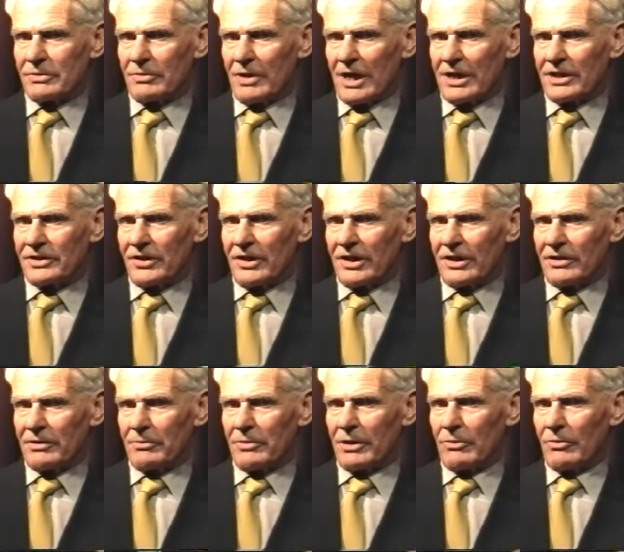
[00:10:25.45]
White saying
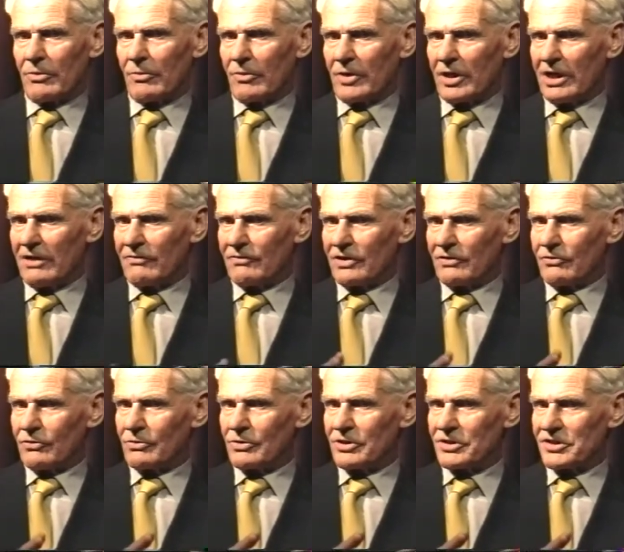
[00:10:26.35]
to me, even
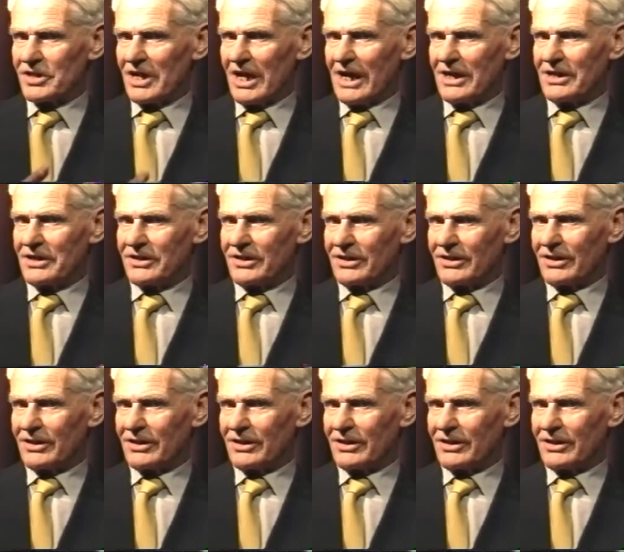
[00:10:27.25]
if you decide